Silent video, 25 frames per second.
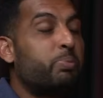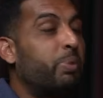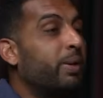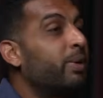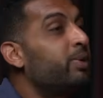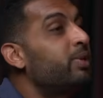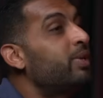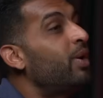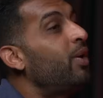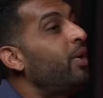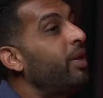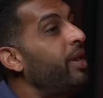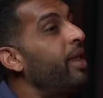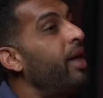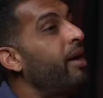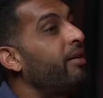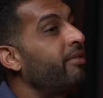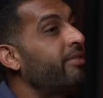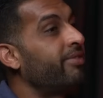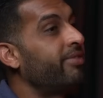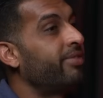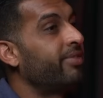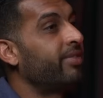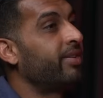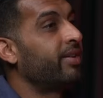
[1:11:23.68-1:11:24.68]
was built on
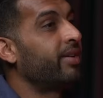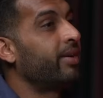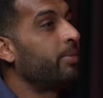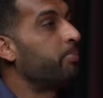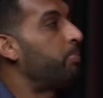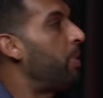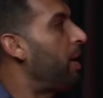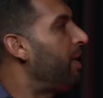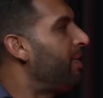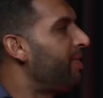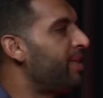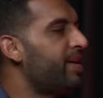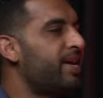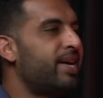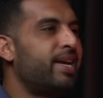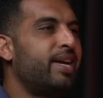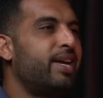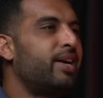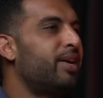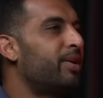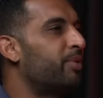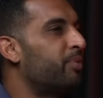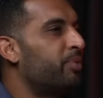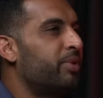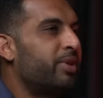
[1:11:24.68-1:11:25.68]
love. Bali
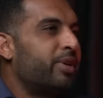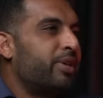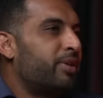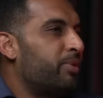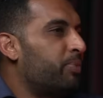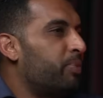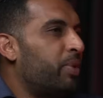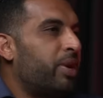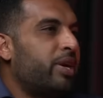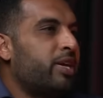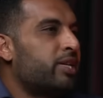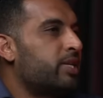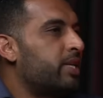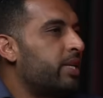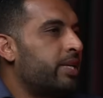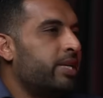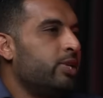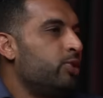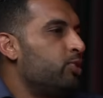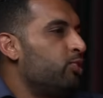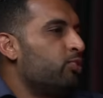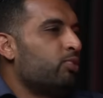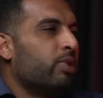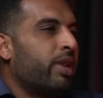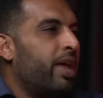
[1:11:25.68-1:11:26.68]
here, what does it
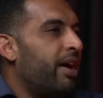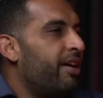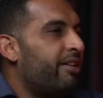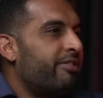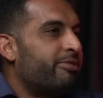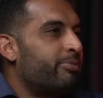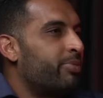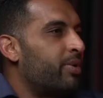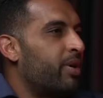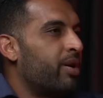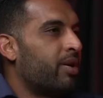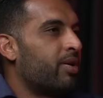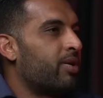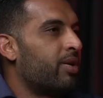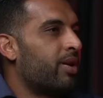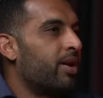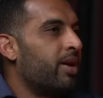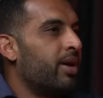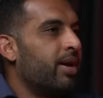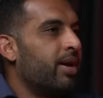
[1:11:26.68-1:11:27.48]
teach you? Love, bro.